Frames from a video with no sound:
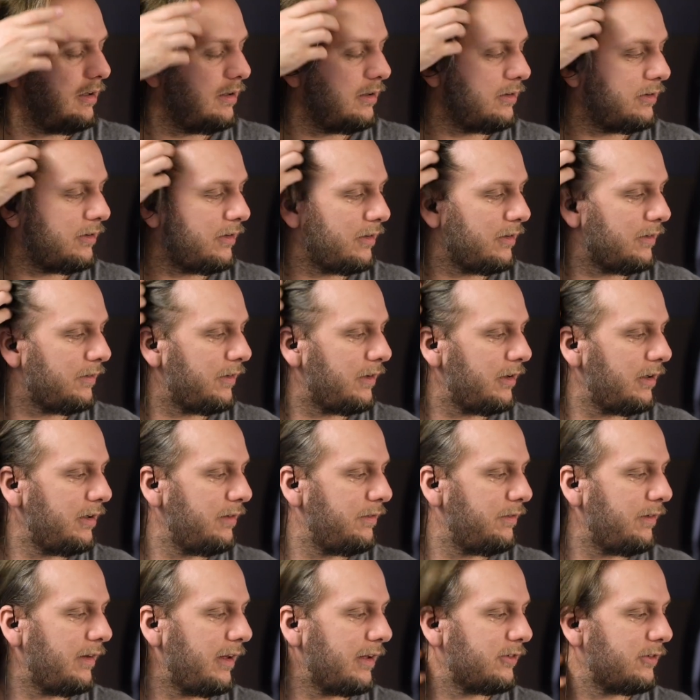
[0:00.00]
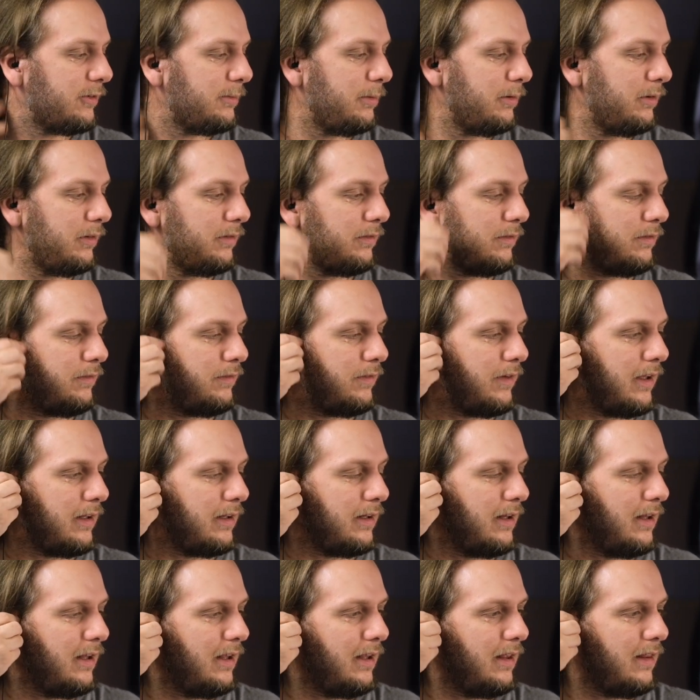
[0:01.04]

So they're very flexible and fit.